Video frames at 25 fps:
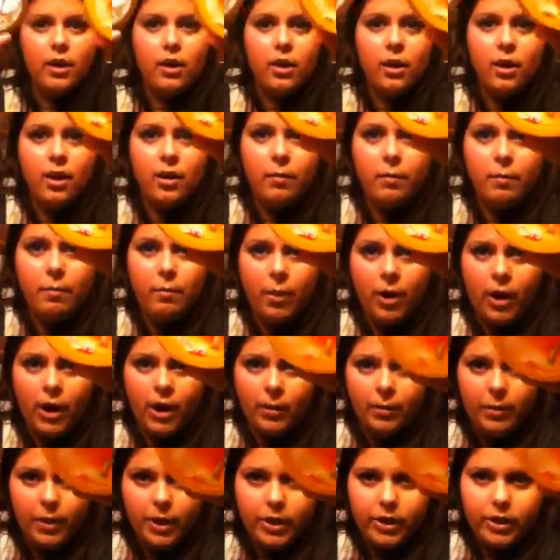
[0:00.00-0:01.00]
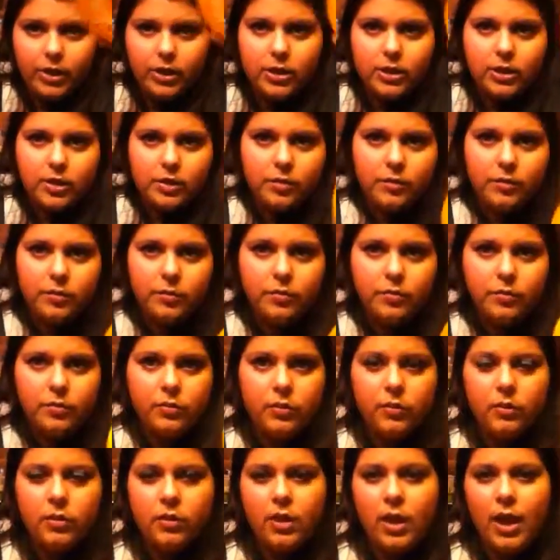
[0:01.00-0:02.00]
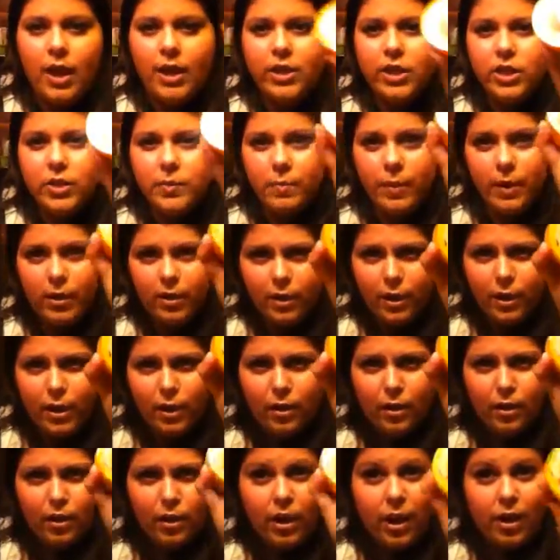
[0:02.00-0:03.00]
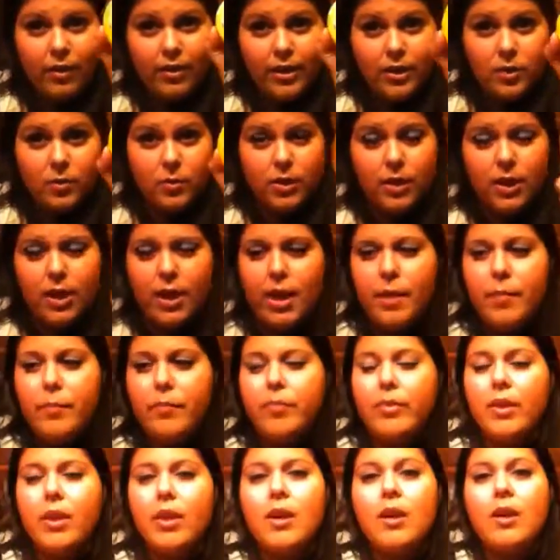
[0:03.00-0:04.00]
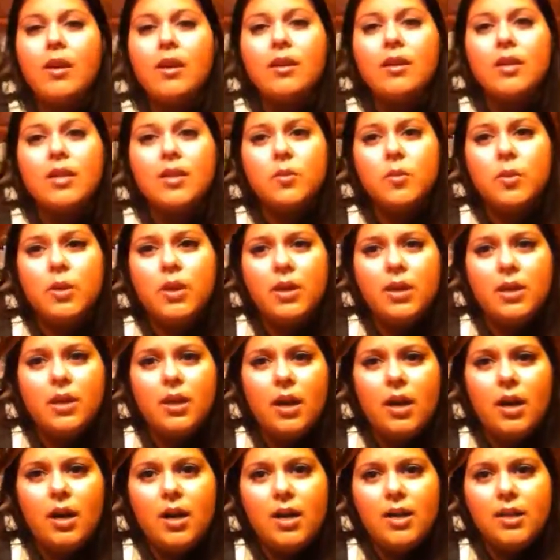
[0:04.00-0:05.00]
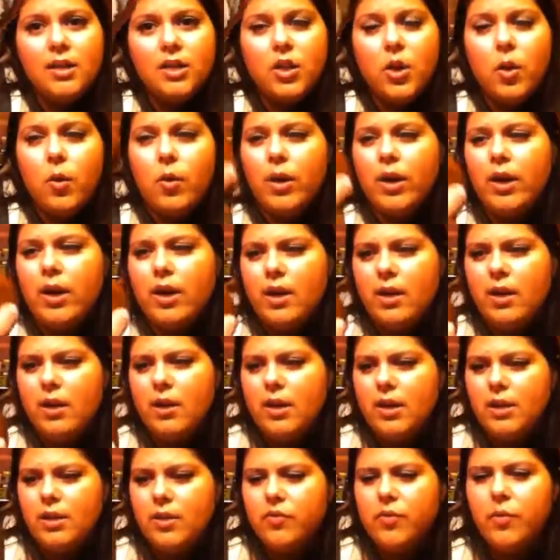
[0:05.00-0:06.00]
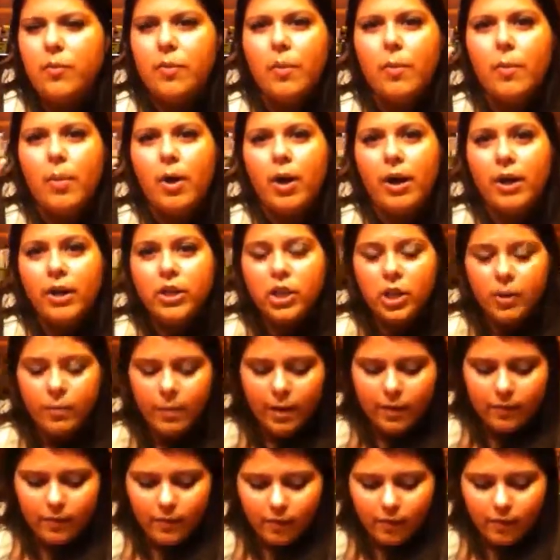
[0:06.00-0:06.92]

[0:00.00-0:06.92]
are body butters. I just barely got, got this one today. This one is coconut. It's from the Body Shop. I've